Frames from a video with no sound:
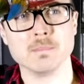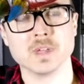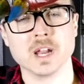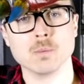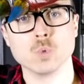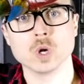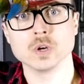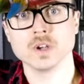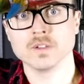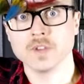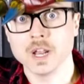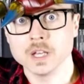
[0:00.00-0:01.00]
that I'm wondering
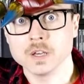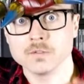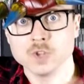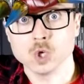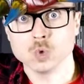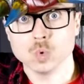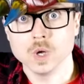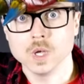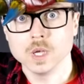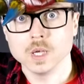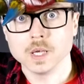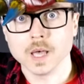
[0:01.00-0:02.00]
if any of you
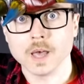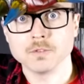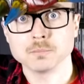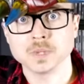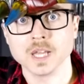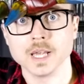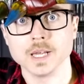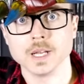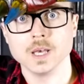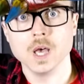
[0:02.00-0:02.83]
have played.